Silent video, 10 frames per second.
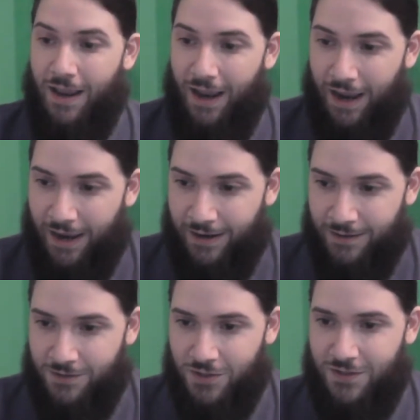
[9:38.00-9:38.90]

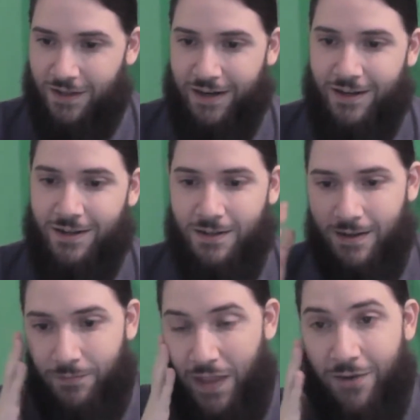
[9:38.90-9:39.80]
and just like,
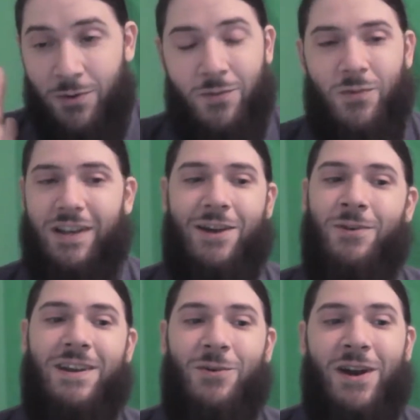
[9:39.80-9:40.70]
can
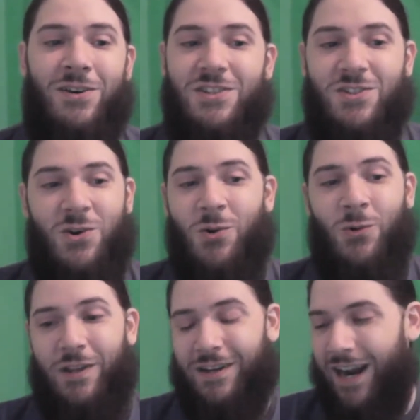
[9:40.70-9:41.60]
we all just
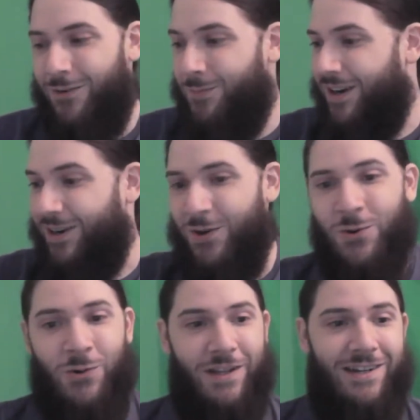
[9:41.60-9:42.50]
cool it? Everybody
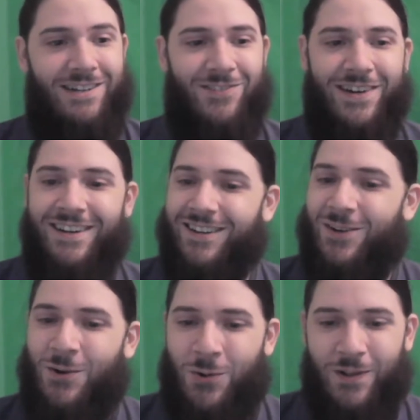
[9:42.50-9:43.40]
cool it. We need to
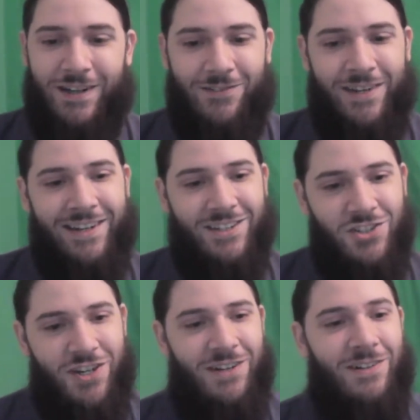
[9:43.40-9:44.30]
cool it. We need to
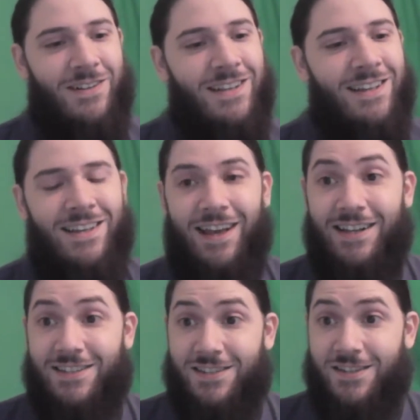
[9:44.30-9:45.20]
chill.
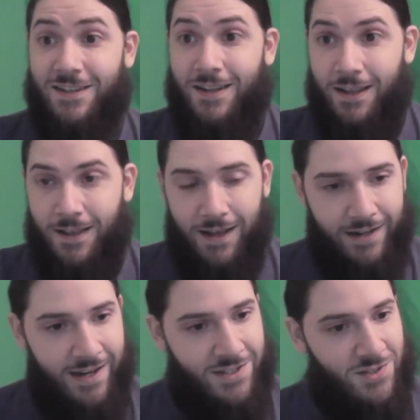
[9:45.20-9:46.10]
That's, I
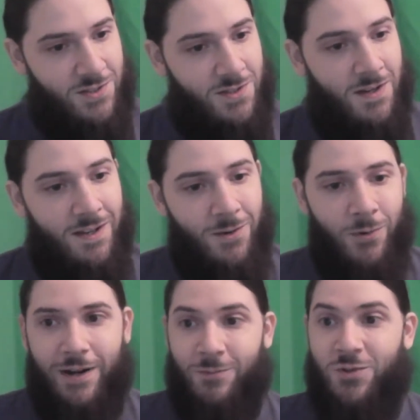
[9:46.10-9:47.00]
guess,
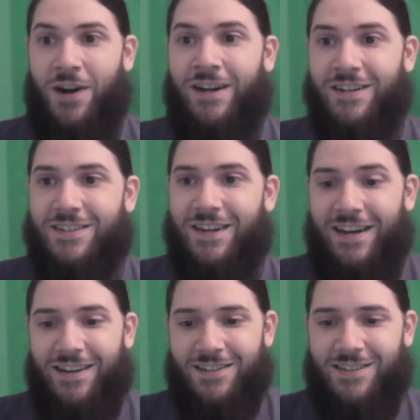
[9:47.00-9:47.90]
what I'm trying to say,
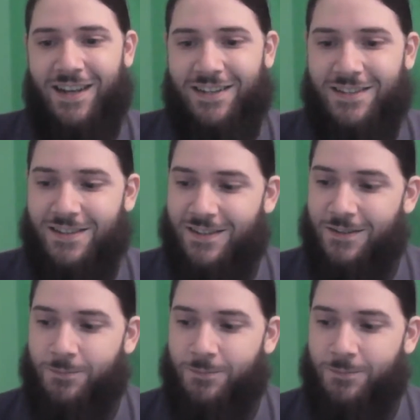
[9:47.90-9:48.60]
because that's